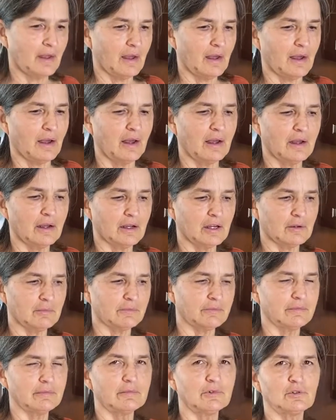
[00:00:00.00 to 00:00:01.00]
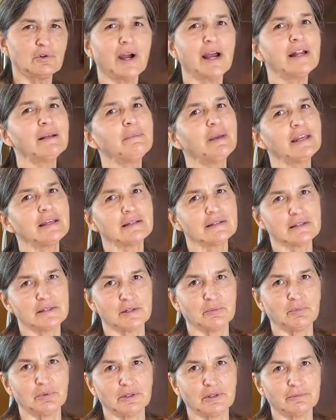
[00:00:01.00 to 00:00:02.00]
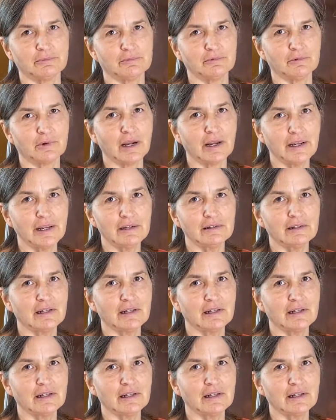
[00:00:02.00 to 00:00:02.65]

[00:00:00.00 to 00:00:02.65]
Try to make it simple, right?